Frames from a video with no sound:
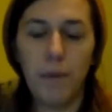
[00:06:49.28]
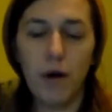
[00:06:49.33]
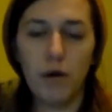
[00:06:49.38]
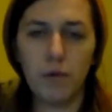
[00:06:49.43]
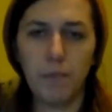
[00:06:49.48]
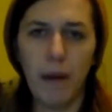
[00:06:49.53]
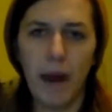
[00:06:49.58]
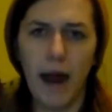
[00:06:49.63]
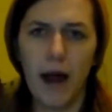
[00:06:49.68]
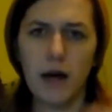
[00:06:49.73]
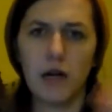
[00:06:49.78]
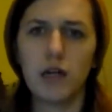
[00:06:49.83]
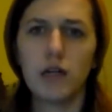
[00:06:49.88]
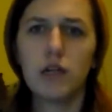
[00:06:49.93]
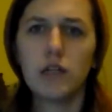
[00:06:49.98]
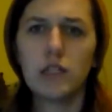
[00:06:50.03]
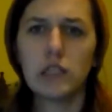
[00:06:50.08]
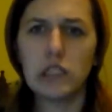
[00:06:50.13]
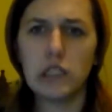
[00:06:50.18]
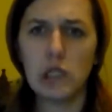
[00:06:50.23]
Build-A-Bear,
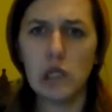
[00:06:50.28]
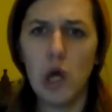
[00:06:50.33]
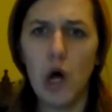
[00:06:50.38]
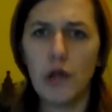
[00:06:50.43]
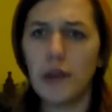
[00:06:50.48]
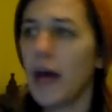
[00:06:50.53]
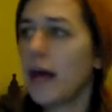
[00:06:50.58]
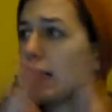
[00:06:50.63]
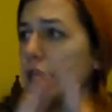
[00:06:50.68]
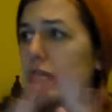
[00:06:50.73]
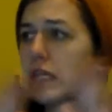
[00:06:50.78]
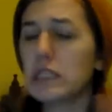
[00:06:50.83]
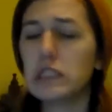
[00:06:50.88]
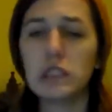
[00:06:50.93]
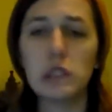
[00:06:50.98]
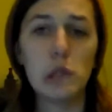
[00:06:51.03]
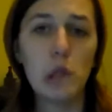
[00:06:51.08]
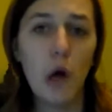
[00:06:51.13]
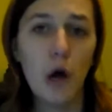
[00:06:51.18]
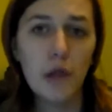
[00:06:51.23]
sloth, anything
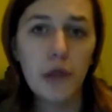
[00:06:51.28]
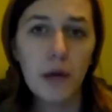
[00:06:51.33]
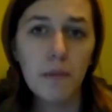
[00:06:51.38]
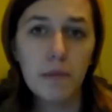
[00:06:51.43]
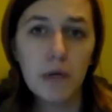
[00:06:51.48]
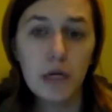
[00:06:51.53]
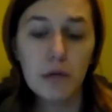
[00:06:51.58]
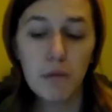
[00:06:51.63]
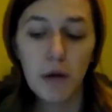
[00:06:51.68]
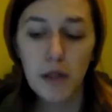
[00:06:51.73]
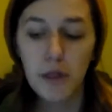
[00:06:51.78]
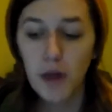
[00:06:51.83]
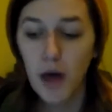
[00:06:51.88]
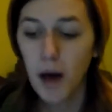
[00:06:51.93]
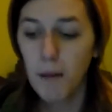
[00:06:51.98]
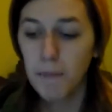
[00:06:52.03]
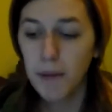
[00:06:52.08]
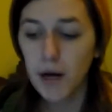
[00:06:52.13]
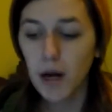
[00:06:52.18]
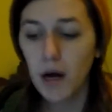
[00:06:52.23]
sloth I'm good with.
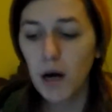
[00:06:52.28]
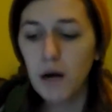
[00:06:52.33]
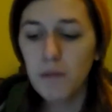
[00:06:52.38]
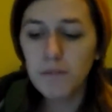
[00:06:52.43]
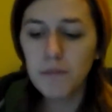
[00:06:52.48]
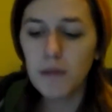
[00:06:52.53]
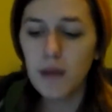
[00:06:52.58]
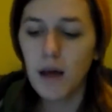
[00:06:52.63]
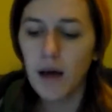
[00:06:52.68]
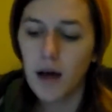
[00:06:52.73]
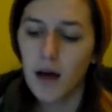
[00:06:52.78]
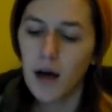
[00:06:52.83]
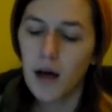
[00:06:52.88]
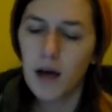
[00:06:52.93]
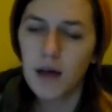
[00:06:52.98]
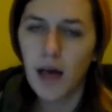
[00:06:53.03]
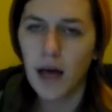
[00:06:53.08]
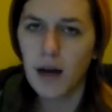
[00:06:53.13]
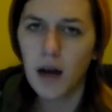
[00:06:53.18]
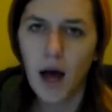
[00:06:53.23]
But um,
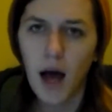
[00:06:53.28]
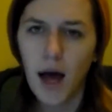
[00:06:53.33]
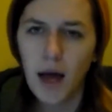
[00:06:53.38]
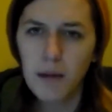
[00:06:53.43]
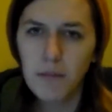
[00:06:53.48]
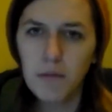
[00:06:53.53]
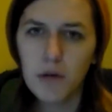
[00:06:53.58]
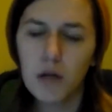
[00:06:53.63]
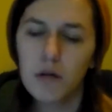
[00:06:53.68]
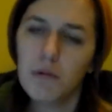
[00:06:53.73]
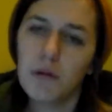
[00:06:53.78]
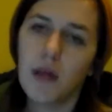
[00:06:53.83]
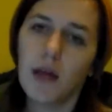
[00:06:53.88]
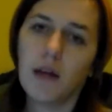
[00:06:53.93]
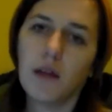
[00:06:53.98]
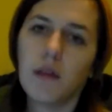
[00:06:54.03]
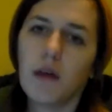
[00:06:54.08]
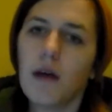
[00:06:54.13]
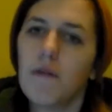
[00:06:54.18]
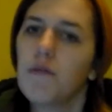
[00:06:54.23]
again, I'm good with
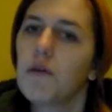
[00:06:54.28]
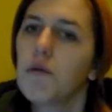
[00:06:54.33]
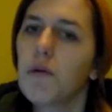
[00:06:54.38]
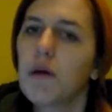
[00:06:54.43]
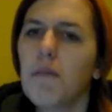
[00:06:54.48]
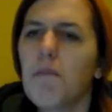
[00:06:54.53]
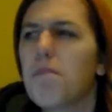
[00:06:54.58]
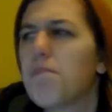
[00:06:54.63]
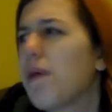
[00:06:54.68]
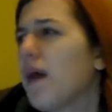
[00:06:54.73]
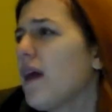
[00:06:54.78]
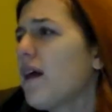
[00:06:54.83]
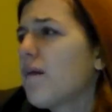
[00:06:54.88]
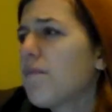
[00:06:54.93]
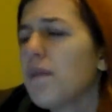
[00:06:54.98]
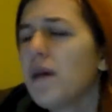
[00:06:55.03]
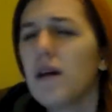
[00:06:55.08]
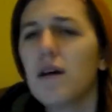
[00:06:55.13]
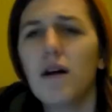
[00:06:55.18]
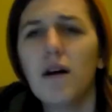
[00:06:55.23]
anything. If you want to
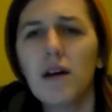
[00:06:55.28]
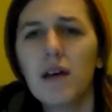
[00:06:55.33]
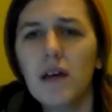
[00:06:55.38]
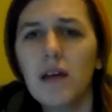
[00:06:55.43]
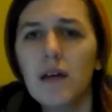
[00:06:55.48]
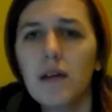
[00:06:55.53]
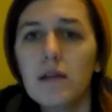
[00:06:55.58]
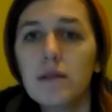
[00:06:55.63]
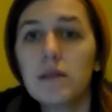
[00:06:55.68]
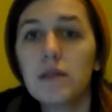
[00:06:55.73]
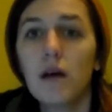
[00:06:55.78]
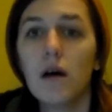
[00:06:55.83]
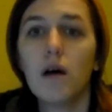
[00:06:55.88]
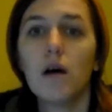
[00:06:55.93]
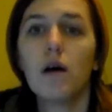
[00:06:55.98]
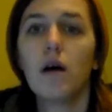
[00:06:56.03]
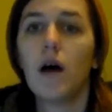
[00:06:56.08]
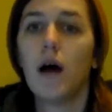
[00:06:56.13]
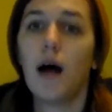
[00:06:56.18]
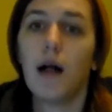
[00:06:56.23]
bake me cookies,
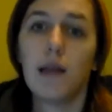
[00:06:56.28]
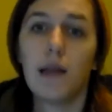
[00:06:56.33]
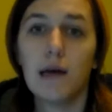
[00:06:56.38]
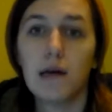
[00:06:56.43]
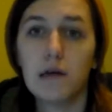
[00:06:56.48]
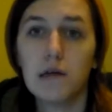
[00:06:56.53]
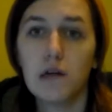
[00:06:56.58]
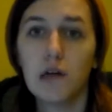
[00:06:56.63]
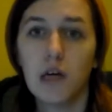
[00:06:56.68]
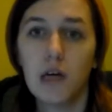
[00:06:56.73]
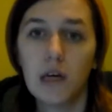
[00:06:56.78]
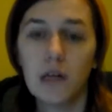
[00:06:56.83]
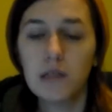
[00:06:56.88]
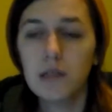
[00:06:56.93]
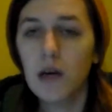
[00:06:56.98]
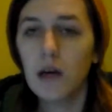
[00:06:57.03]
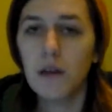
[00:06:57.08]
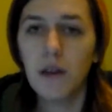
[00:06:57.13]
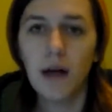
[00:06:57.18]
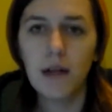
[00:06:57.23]
I like
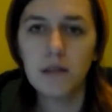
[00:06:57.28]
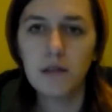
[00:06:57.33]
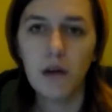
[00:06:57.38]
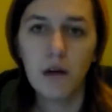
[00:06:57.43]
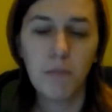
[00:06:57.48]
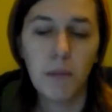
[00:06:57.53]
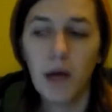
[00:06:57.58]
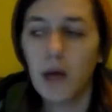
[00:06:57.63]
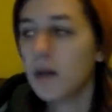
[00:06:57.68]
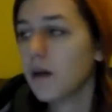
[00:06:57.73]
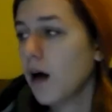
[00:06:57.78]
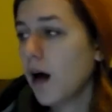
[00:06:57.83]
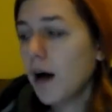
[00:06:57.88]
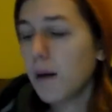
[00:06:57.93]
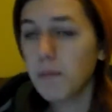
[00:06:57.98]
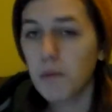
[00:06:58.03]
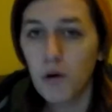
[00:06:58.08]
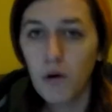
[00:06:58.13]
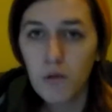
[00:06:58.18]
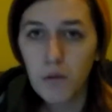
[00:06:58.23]
cookies. That's homemade.
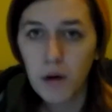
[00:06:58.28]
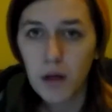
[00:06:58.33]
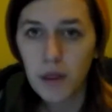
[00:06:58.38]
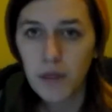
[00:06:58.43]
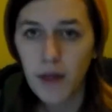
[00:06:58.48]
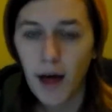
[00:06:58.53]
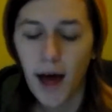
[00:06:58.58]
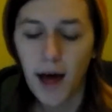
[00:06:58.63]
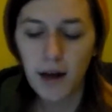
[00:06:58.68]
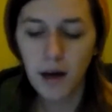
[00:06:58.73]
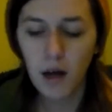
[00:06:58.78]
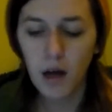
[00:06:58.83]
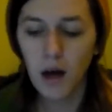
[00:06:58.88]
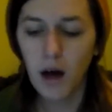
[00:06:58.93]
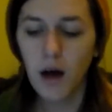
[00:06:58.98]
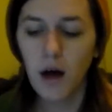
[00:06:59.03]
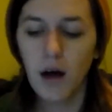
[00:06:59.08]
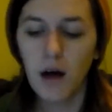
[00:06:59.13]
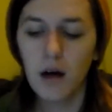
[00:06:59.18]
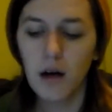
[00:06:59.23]
I'm cool with that.
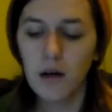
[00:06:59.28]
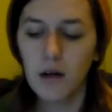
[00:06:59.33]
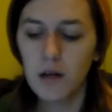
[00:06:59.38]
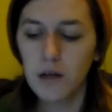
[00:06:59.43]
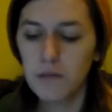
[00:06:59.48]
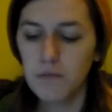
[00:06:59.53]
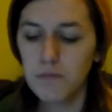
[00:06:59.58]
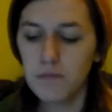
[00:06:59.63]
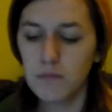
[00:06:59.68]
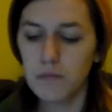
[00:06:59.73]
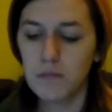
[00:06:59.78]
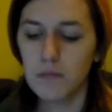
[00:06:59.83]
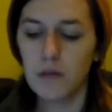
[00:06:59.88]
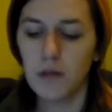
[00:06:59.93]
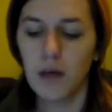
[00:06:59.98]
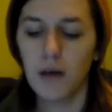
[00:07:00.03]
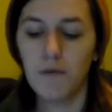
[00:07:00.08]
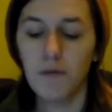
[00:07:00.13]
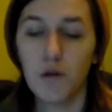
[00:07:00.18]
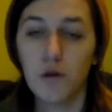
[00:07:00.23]
Um,
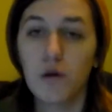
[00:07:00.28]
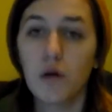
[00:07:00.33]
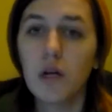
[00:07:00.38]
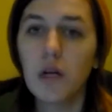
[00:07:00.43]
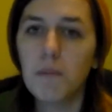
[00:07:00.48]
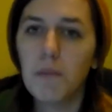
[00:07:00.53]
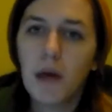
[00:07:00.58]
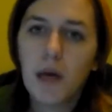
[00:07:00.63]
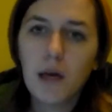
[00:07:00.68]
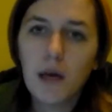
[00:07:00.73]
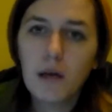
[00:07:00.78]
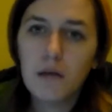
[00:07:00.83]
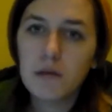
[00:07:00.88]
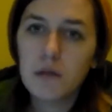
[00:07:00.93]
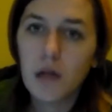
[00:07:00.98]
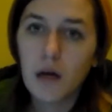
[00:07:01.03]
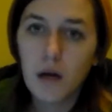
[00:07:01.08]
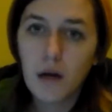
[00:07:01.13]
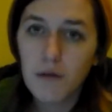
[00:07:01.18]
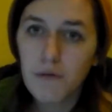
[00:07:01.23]
if you're good at making
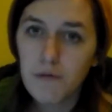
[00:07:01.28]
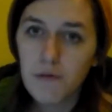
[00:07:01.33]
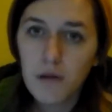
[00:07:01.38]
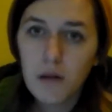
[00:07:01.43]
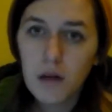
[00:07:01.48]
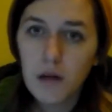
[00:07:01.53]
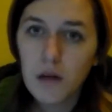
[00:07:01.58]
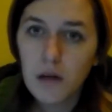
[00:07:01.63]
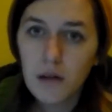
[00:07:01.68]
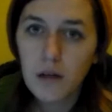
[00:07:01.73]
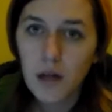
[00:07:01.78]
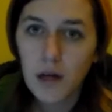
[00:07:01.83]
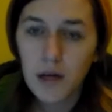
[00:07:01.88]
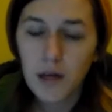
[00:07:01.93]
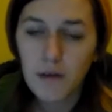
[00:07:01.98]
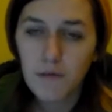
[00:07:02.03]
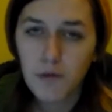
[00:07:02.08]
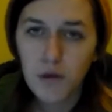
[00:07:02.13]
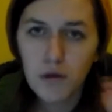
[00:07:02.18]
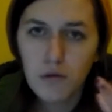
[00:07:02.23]
stuff,
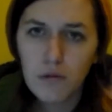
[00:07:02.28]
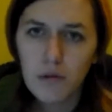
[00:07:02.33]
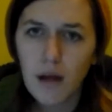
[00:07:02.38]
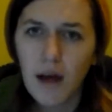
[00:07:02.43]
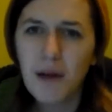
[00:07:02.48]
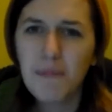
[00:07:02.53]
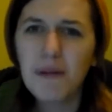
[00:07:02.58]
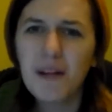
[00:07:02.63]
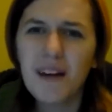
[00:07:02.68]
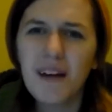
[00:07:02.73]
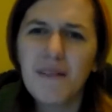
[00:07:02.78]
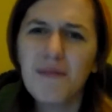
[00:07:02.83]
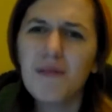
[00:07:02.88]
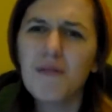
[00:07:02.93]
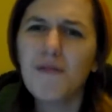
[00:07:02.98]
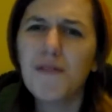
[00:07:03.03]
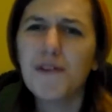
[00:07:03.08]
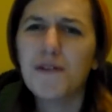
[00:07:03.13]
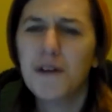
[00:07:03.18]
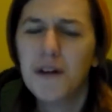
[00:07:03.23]
like if you, I mean, not
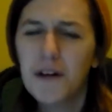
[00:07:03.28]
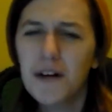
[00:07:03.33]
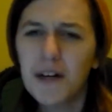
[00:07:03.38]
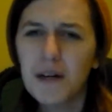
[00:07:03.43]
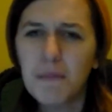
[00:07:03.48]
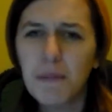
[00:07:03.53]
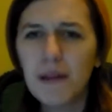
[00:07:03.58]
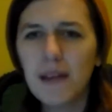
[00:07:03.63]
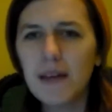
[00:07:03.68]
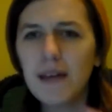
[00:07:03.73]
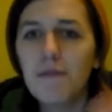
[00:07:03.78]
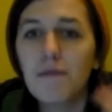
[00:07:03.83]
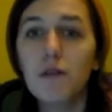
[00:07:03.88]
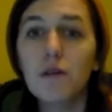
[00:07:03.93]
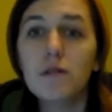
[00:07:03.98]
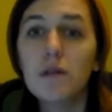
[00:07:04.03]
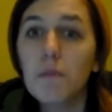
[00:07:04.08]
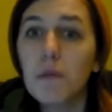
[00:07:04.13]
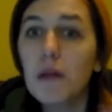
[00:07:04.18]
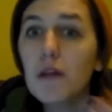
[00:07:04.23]
even if you're good, but like if
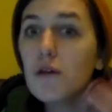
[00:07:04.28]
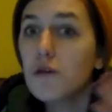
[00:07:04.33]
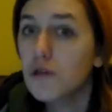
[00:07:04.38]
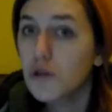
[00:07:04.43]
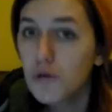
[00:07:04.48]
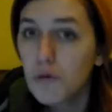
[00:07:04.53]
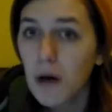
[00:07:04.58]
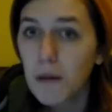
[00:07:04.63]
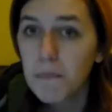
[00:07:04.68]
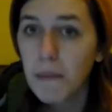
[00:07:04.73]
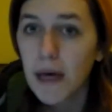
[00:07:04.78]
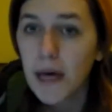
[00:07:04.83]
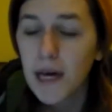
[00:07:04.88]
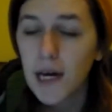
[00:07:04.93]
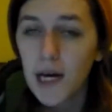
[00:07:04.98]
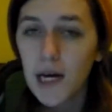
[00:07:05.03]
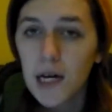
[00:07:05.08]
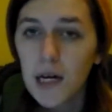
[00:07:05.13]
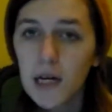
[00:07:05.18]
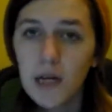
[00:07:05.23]
there's something that you can
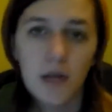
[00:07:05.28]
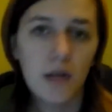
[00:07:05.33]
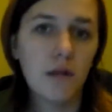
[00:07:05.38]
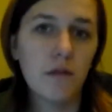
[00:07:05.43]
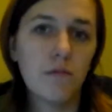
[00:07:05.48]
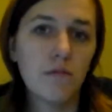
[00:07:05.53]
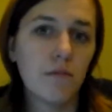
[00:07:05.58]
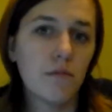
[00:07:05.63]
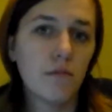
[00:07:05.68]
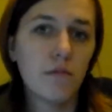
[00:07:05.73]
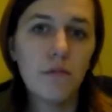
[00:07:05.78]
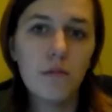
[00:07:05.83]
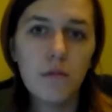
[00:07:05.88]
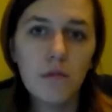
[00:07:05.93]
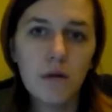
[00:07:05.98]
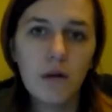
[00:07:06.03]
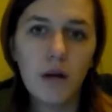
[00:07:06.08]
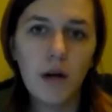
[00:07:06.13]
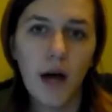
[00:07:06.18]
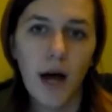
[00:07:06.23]
make,
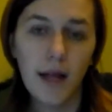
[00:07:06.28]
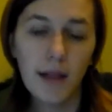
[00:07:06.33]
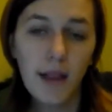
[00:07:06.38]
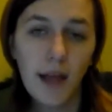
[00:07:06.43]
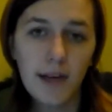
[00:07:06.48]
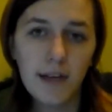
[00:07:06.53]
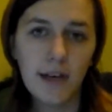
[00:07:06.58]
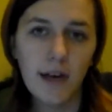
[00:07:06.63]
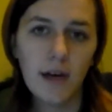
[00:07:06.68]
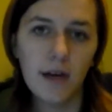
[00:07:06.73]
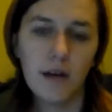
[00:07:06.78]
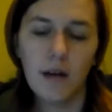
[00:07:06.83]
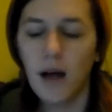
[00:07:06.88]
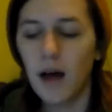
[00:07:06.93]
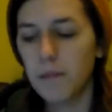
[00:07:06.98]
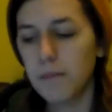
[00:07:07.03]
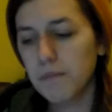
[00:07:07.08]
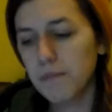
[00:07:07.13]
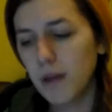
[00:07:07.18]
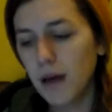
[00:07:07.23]
I'd like it.
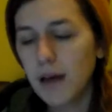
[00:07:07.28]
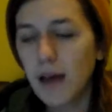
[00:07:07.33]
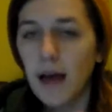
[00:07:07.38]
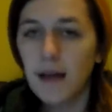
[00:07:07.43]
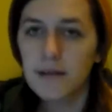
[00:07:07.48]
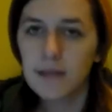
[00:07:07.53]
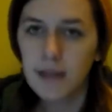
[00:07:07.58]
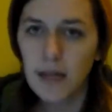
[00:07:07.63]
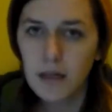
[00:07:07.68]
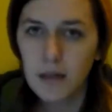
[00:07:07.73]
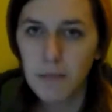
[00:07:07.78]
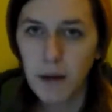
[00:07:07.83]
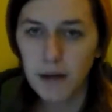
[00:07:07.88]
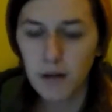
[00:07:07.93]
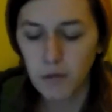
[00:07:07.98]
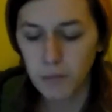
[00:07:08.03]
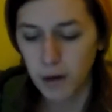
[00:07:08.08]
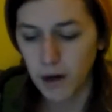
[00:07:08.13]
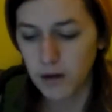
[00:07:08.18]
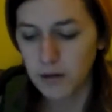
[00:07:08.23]
I'm again
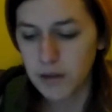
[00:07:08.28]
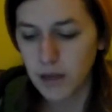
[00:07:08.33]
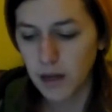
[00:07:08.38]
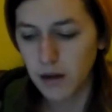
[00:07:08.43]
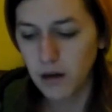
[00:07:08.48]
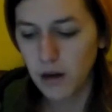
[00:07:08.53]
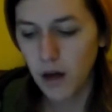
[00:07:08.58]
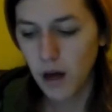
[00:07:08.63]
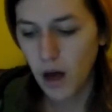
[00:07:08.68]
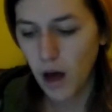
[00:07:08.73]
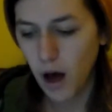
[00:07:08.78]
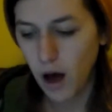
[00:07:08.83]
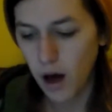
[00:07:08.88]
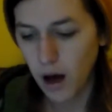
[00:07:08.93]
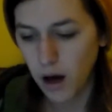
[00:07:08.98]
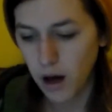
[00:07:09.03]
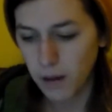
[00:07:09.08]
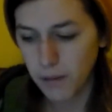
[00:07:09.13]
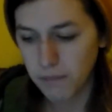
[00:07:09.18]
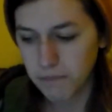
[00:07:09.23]
sentimental person,
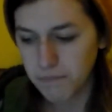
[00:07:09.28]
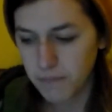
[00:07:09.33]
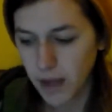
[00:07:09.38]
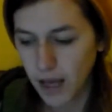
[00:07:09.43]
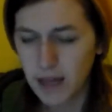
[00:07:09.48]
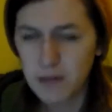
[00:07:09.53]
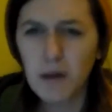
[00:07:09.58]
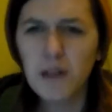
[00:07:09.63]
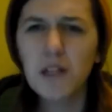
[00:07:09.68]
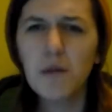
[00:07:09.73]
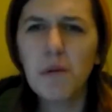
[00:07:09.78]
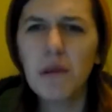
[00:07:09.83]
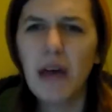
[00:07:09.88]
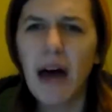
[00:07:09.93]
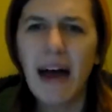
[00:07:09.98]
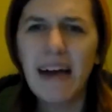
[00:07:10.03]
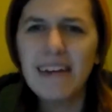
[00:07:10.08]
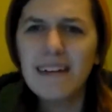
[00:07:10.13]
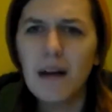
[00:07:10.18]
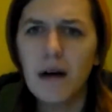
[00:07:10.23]
um, especially
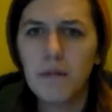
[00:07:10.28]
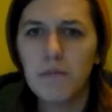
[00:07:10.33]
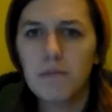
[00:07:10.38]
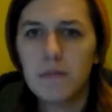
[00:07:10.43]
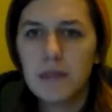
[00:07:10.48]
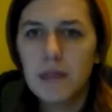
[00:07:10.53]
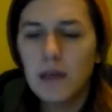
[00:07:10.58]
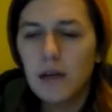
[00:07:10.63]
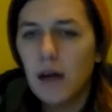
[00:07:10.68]
with items.